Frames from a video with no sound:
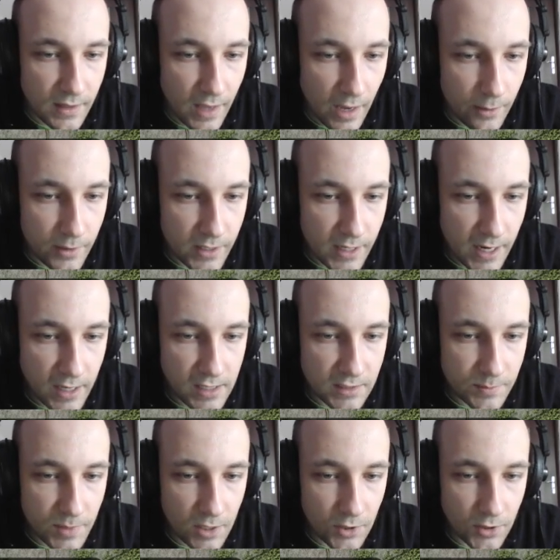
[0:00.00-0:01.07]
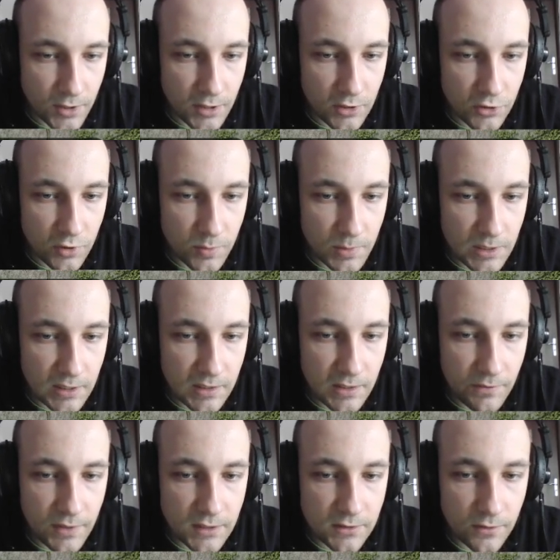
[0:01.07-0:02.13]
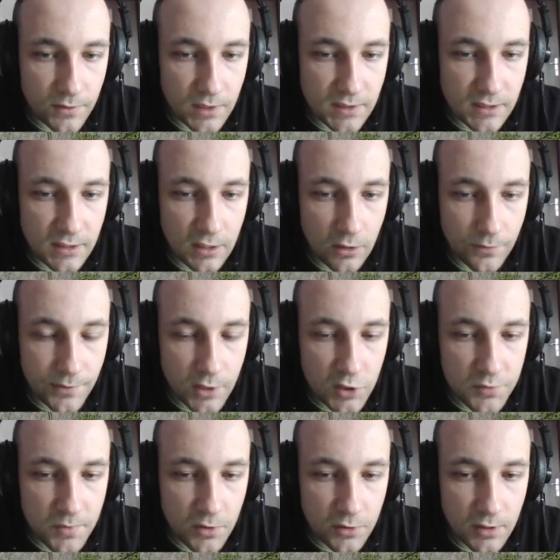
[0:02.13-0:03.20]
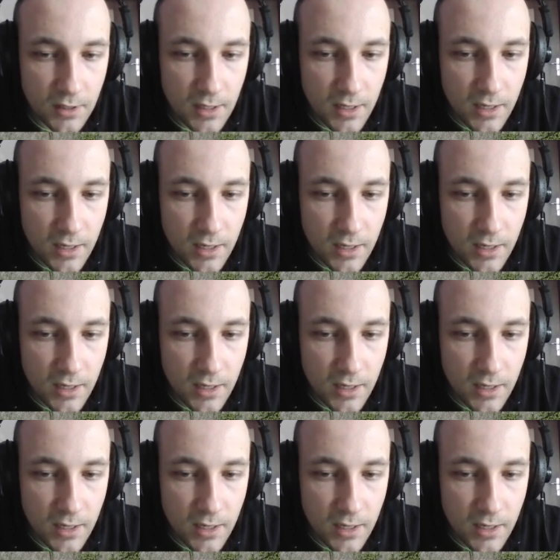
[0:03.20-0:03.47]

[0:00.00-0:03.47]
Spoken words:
Our highest priority should be the defense of the city of Richmond